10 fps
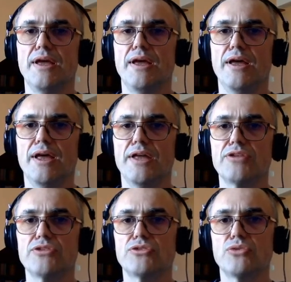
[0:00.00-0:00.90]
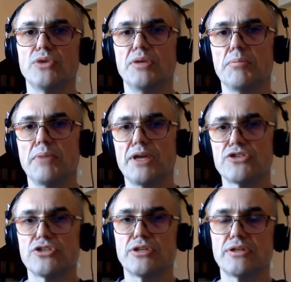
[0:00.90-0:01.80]
and to
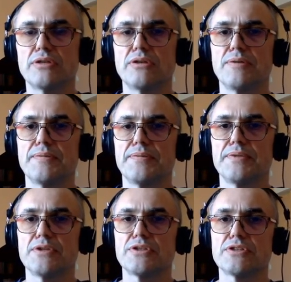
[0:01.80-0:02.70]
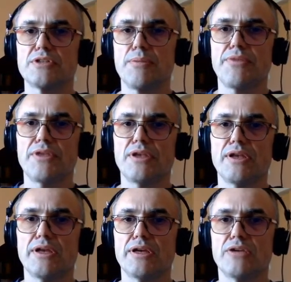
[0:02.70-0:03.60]
imagine something
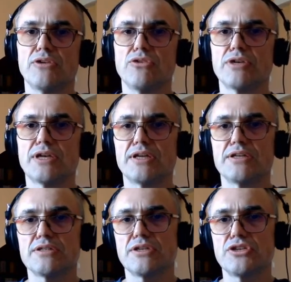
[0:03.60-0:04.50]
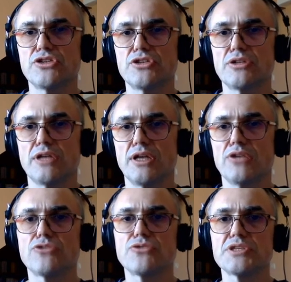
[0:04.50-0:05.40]
like an
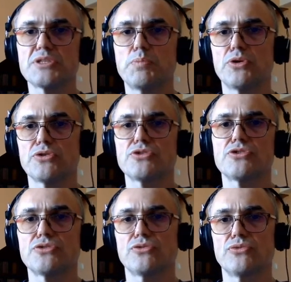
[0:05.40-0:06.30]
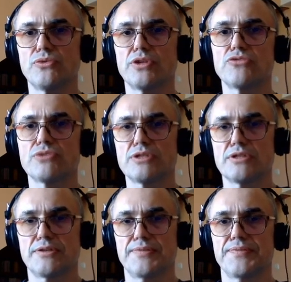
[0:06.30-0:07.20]
organizational response to that
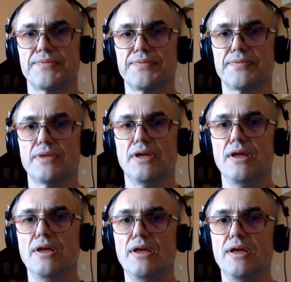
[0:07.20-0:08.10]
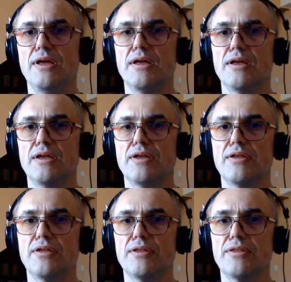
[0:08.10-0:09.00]
risk.
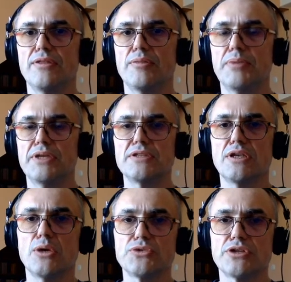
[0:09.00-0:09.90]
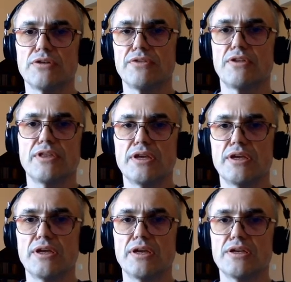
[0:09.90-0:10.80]
The basic logic of the
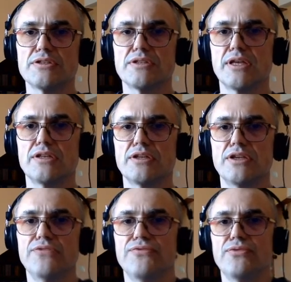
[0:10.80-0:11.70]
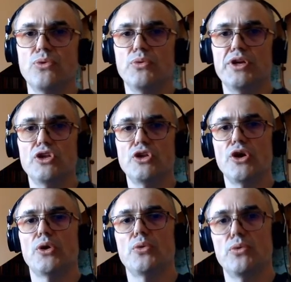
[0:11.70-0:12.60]
thinking is that if we
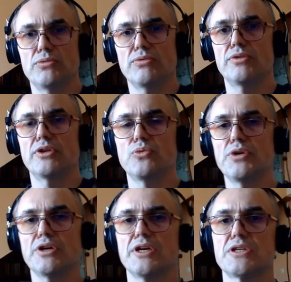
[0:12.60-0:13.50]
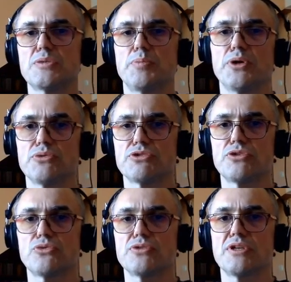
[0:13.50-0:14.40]
know that we are exposed
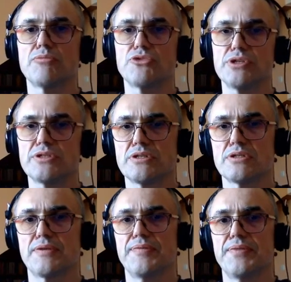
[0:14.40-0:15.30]
to some risks,